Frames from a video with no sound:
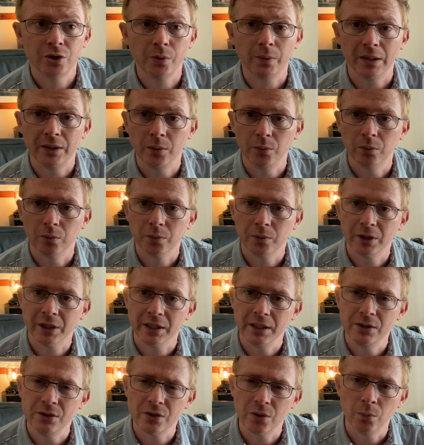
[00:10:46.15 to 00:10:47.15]
two-handed
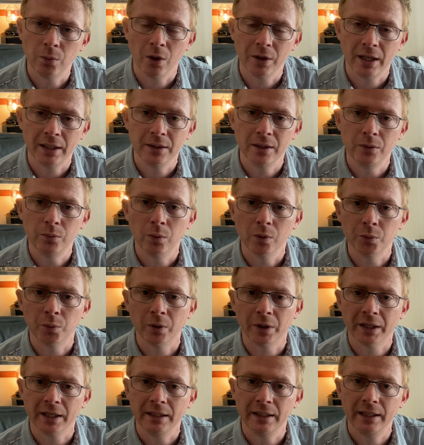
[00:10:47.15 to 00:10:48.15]
woodworking to one-handed
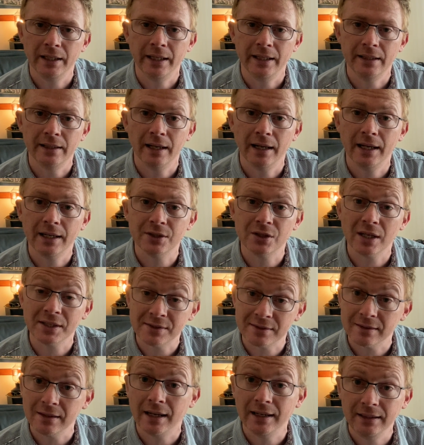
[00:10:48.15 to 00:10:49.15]
woodworking in
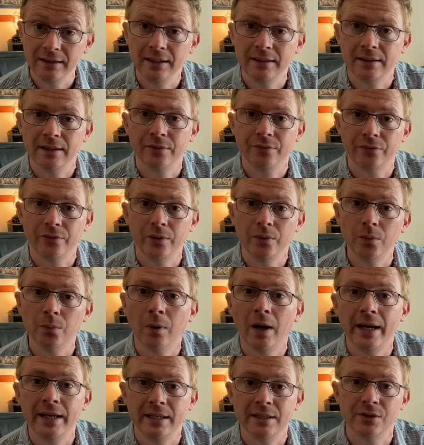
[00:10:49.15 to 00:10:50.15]
a slightly
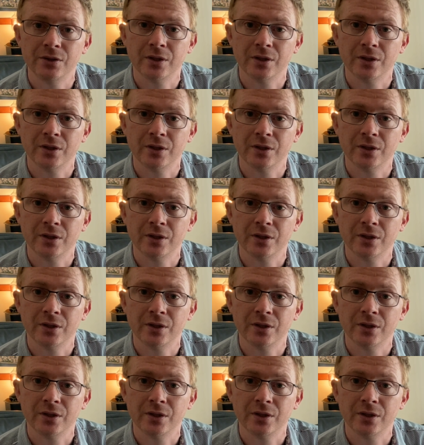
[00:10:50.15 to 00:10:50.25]
different way,